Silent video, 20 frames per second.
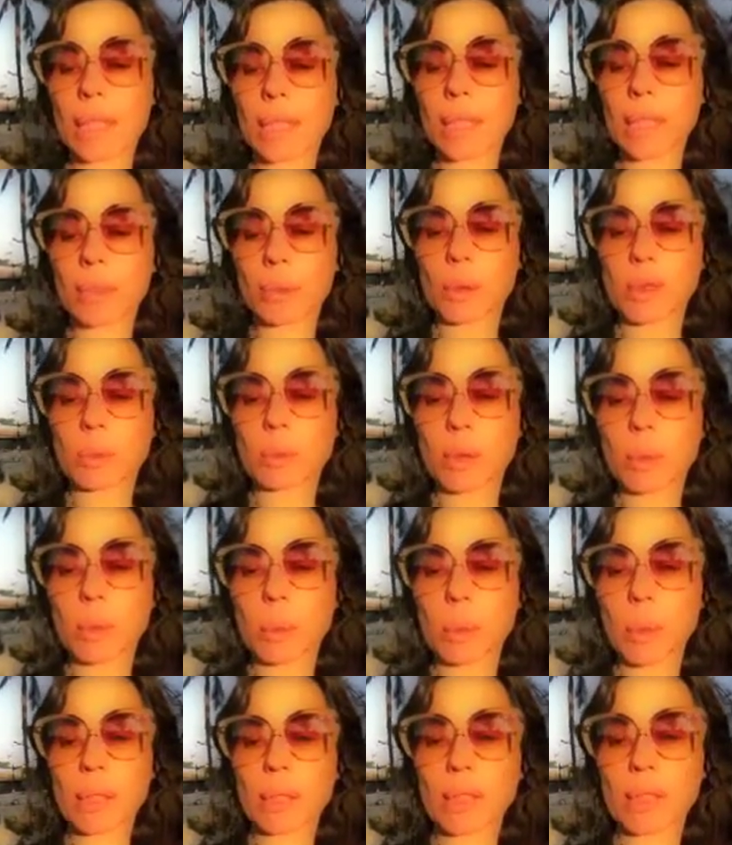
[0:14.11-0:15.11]
that it was
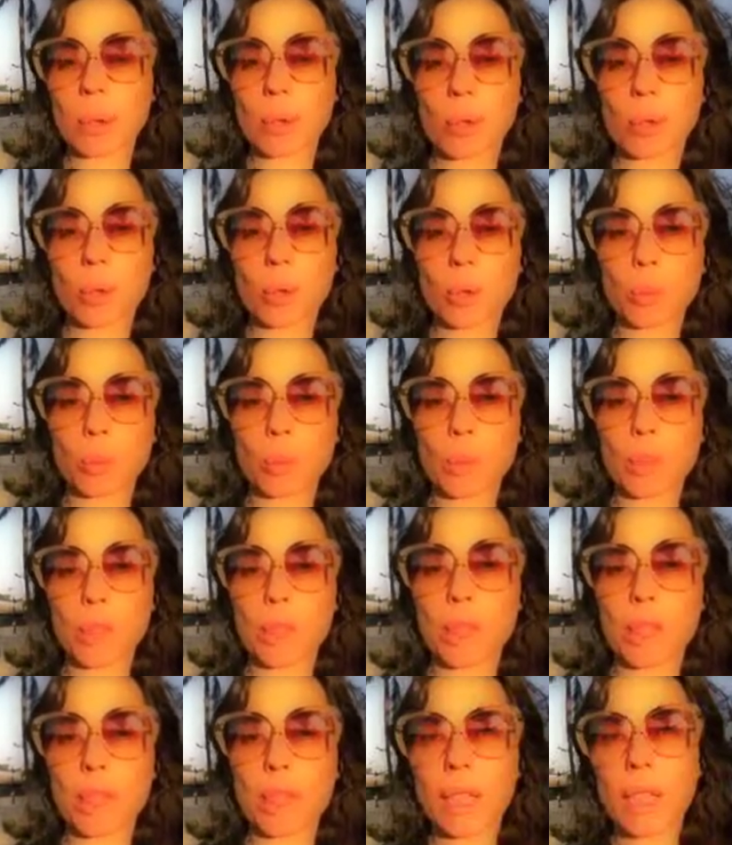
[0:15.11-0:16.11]
maybe possible to
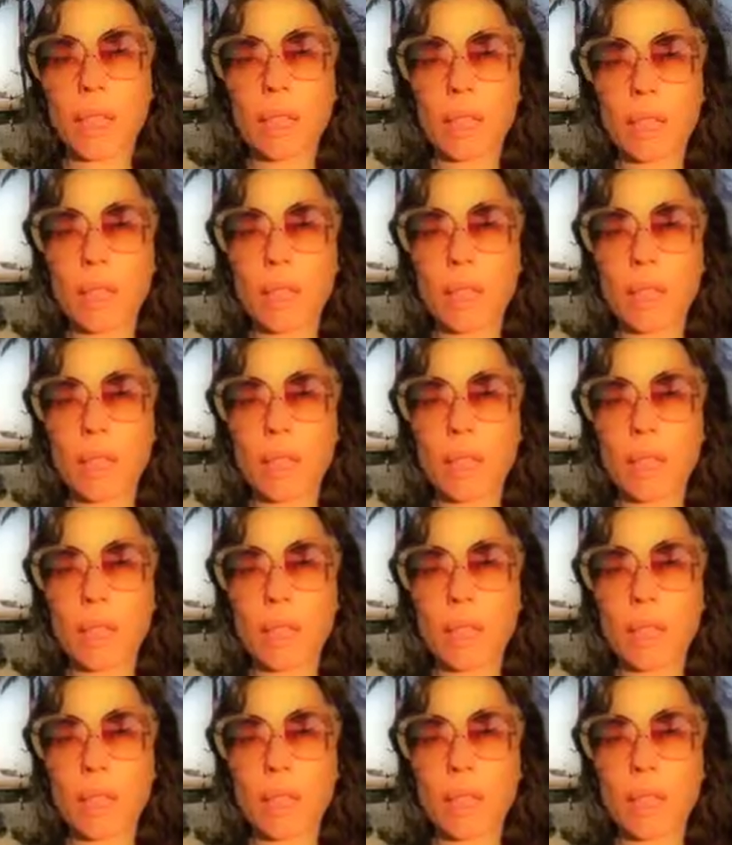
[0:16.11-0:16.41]
put the